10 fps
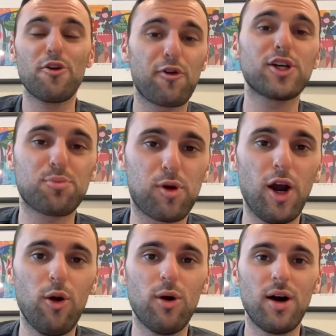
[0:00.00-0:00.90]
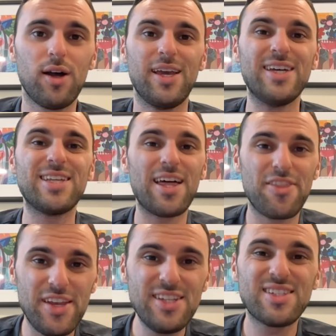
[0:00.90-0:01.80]
The first pro is
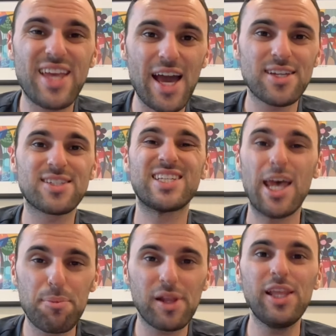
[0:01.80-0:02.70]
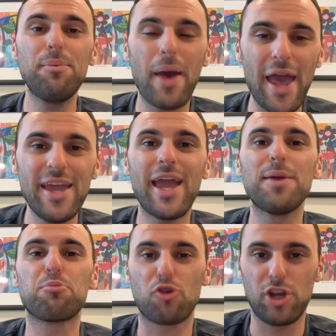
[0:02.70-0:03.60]
that these guests typically pay a
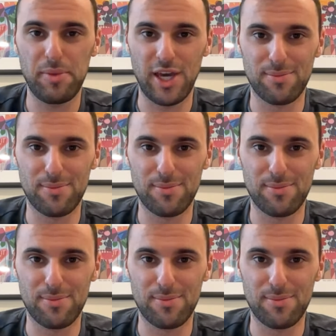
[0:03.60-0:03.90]
premium.